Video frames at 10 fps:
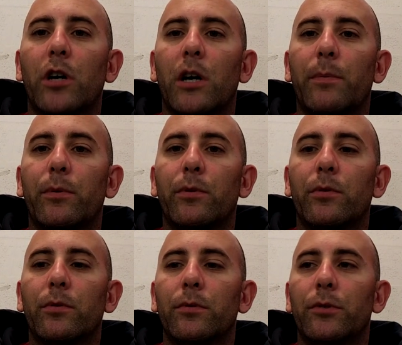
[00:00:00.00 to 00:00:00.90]
a
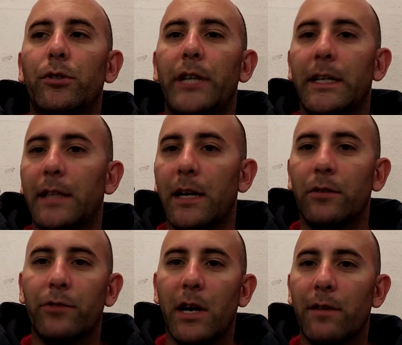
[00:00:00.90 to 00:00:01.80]
couple
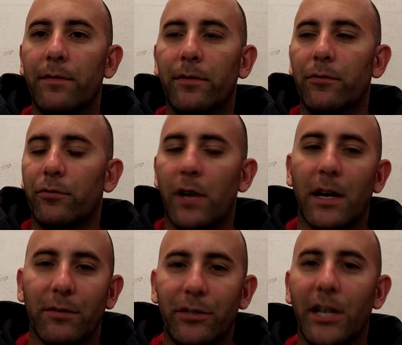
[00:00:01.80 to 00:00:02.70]
shakedown drives
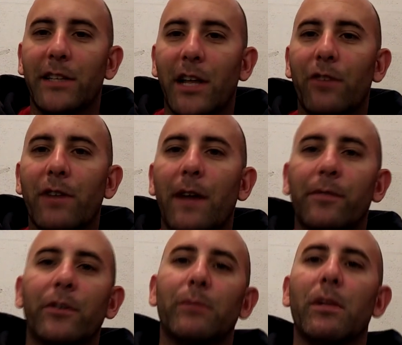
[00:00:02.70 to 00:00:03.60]

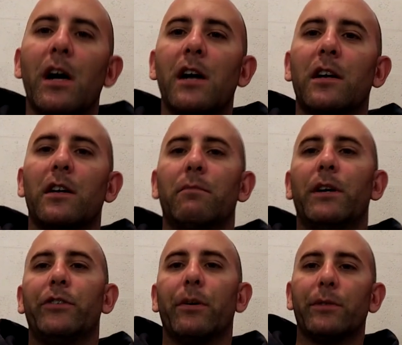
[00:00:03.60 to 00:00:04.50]
around the block,
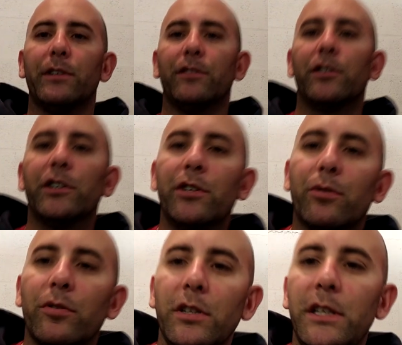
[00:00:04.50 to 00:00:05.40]
make sure everything's good,
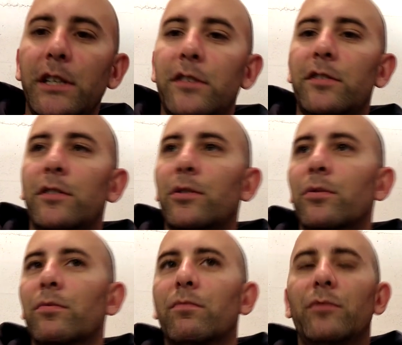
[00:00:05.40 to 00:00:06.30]
no leaks,
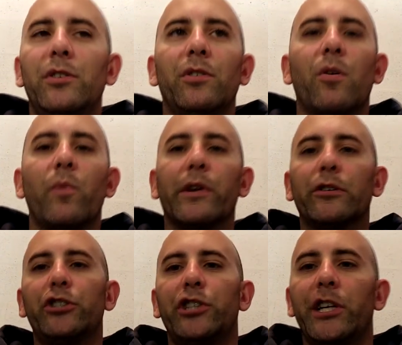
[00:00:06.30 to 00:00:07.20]
no
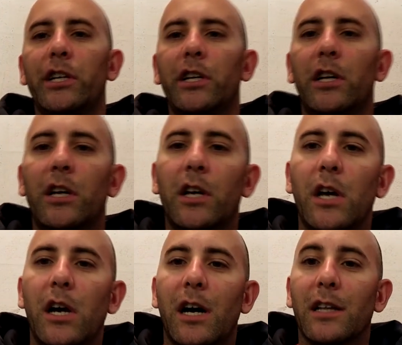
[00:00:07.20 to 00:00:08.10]
weird shit,
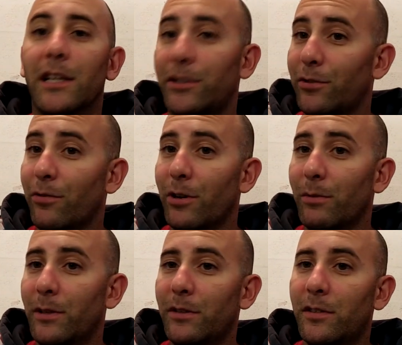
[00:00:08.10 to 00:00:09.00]
electrical
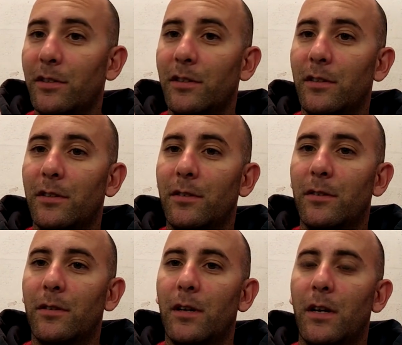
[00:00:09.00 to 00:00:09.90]
gremlins.
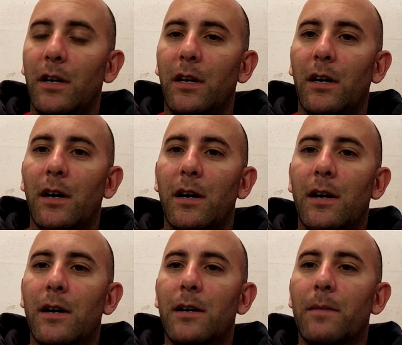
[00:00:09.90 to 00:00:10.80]

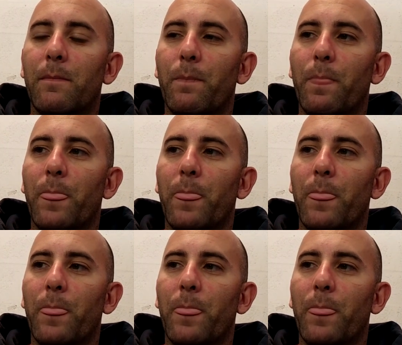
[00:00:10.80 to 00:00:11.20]
Yeah,